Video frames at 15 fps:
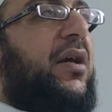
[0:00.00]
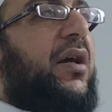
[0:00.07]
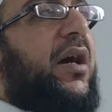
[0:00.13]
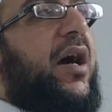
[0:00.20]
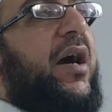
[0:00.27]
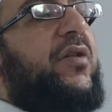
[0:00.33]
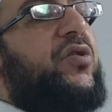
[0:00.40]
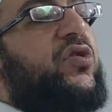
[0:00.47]

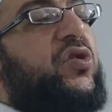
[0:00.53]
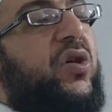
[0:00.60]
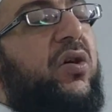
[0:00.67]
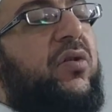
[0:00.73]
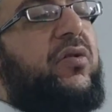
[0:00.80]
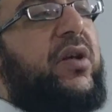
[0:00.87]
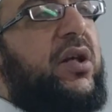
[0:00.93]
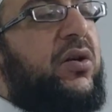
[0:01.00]
And so
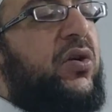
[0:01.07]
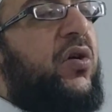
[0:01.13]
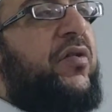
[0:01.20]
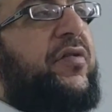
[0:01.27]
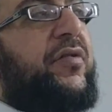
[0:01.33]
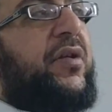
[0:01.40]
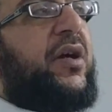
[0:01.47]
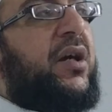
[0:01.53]
he goes
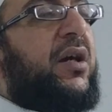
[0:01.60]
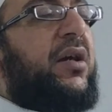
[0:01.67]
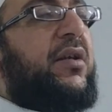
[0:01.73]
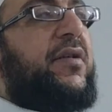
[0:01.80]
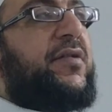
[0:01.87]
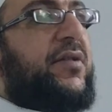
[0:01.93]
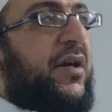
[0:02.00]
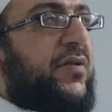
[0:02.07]
there and he
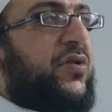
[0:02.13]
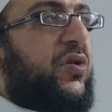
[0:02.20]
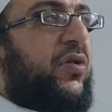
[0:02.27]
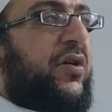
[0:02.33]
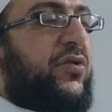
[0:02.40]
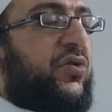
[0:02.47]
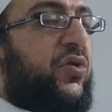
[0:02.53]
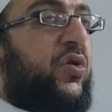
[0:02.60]
says,
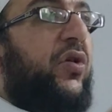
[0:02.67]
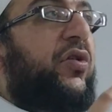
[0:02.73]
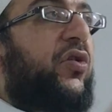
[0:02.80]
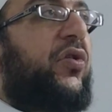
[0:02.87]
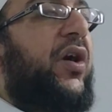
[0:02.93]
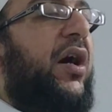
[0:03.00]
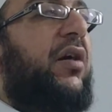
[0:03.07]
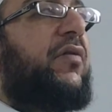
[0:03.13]
it's good
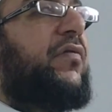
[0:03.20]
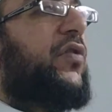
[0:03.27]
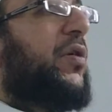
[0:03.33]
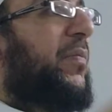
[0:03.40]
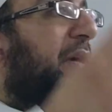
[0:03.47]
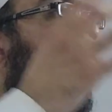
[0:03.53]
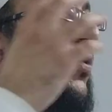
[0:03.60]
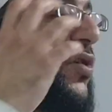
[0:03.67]
ground for you
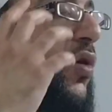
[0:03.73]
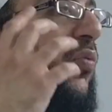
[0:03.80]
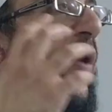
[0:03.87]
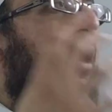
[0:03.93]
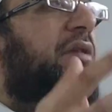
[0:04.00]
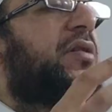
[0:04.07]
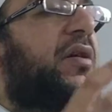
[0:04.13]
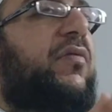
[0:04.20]
because they're
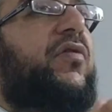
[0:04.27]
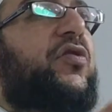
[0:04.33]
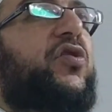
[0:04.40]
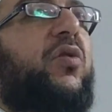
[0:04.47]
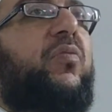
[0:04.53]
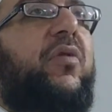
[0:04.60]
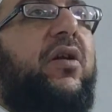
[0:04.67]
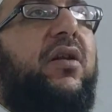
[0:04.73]
waiting for
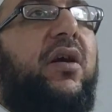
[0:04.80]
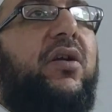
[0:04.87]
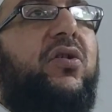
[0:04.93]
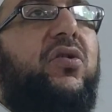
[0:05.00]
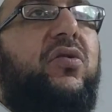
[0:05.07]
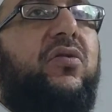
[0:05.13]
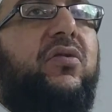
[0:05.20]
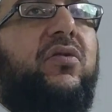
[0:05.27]
someone like
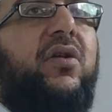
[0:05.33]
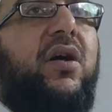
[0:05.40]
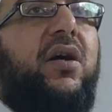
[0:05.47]
you